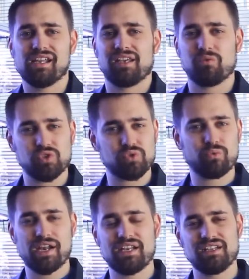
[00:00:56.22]
It was
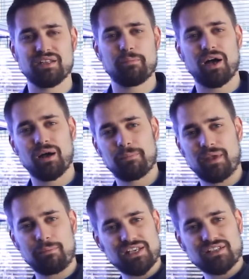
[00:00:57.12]
running in the pump. I
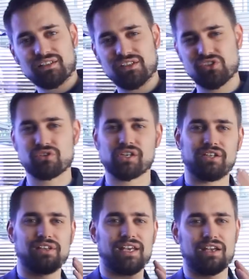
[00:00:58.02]
basically
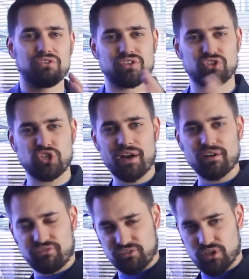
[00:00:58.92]
circulate. I use the gyre
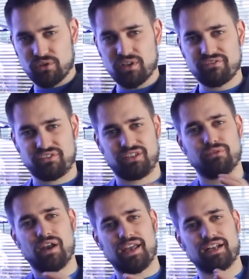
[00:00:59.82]
flow left and
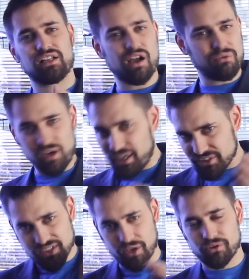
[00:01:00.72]
right,
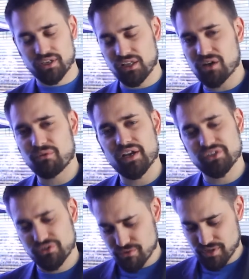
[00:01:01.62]
clockwise,
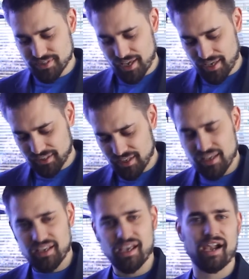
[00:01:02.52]
counterclockwise through the tank,
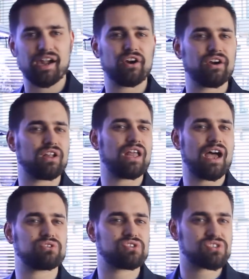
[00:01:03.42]
and I heard a
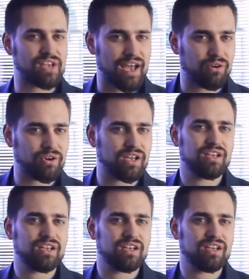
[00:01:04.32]
loud sound.